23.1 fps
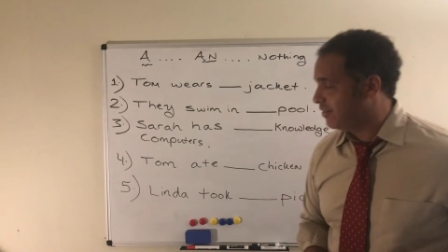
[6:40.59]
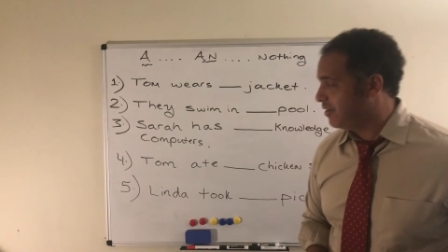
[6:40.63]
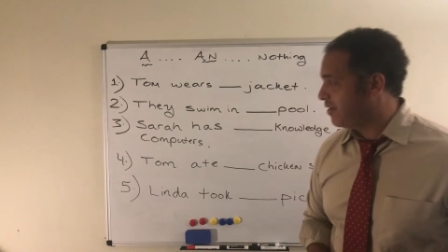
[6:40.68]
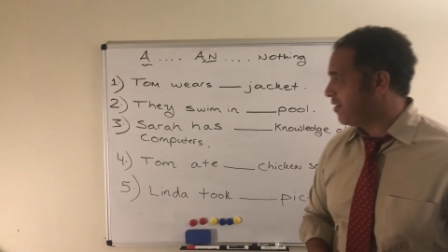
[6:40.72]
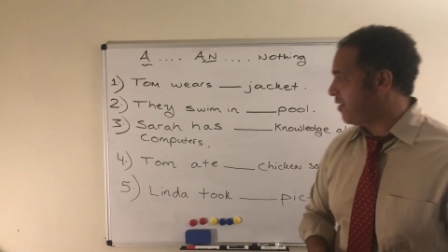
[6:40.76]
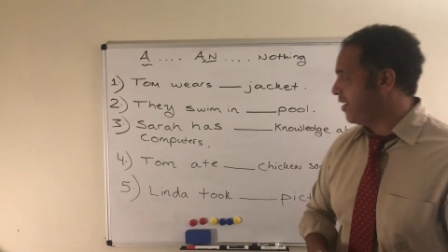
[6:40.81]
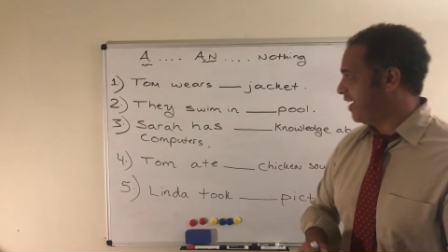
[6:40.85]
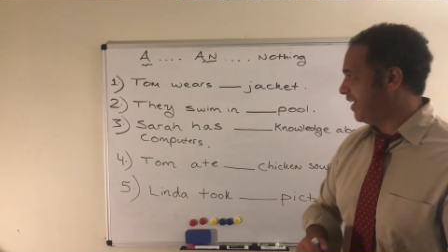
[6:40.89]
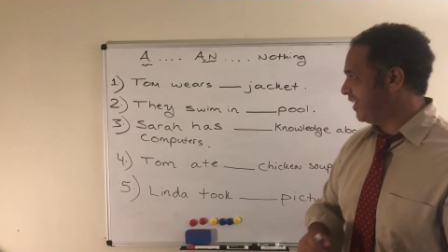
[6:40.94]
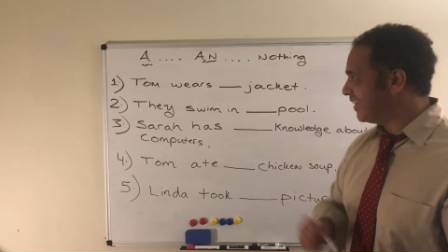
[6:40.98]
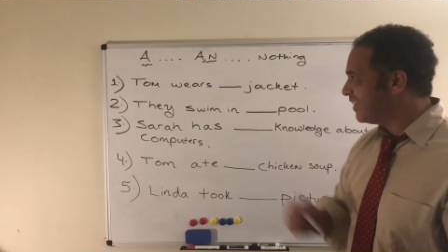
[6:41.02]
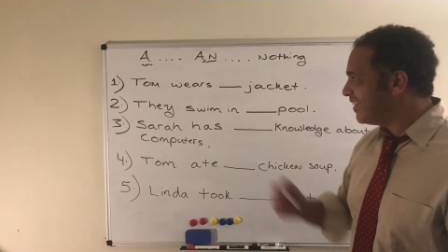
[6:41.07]
All
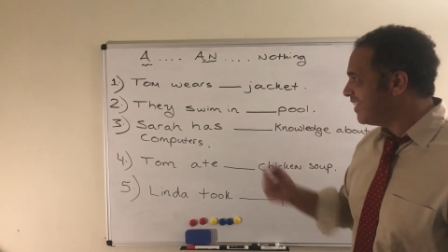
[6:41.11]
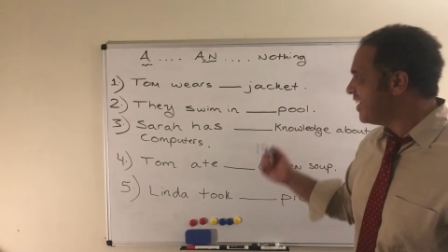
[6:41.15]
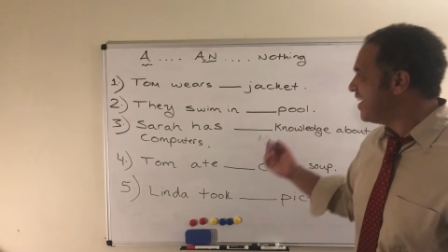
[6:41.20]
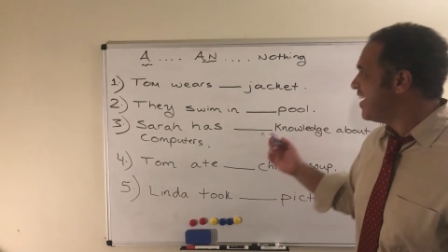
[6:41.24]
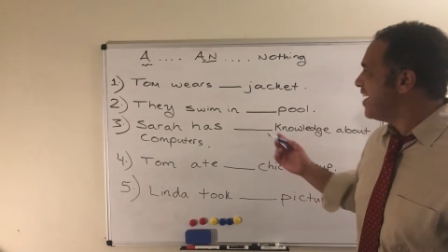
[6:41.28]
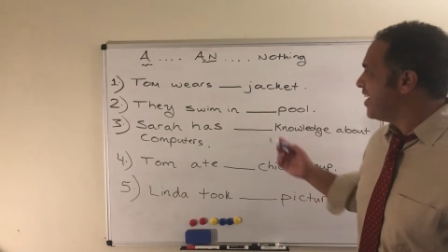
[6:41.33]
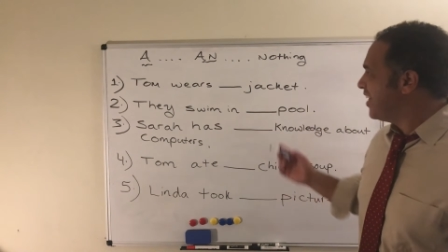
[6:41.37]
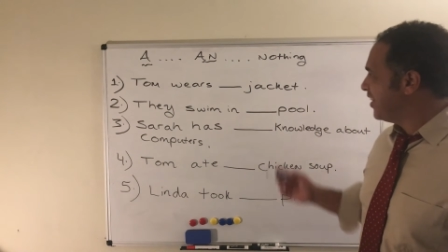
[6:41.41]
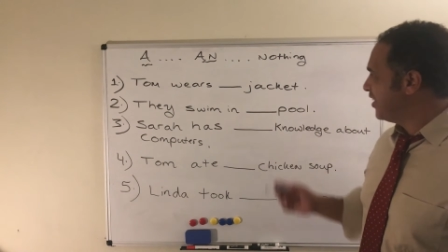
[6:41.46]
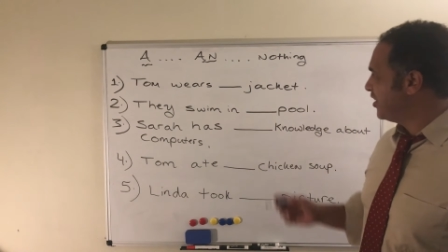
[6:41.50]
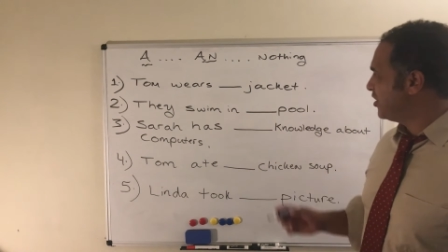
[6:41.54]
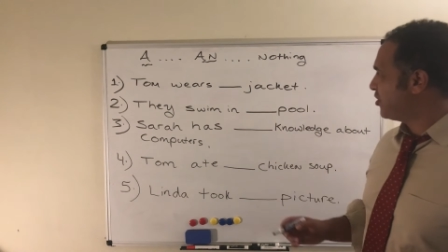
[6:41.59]
right,
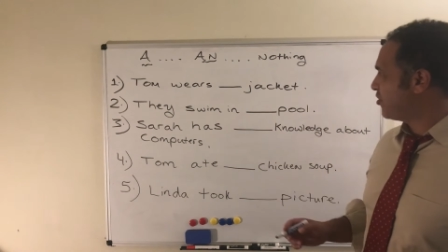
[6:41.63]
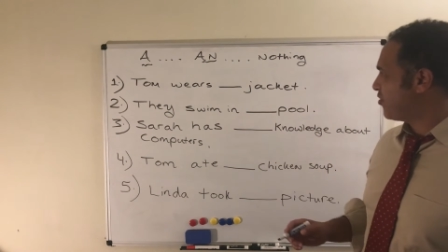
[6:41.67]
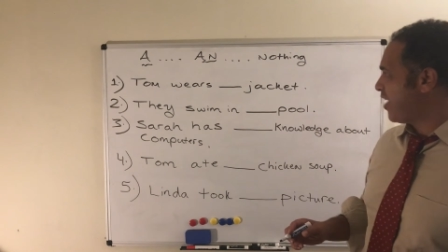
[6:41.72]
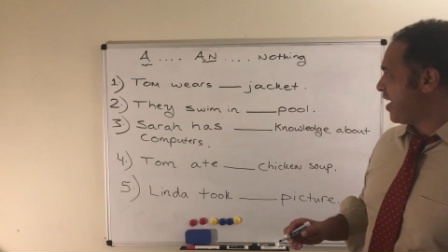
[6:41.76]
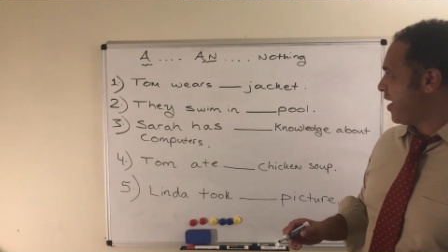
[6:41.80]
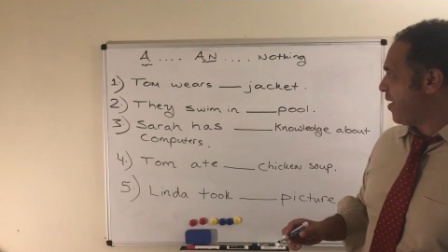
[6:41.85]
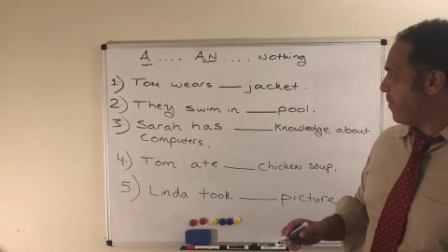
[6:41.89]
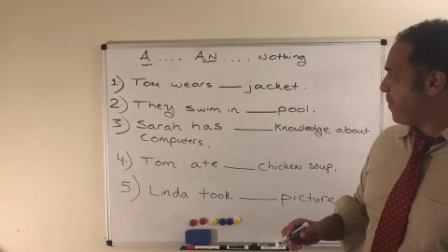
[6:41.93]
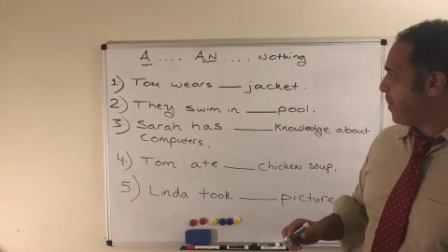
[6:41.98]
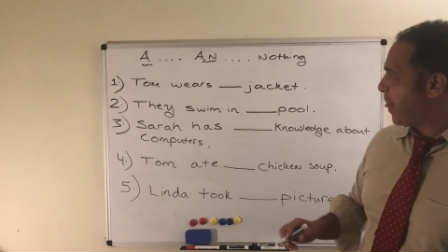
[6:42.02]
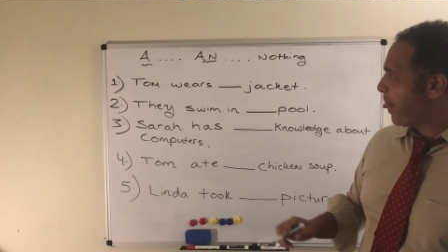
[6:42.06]
let's try it.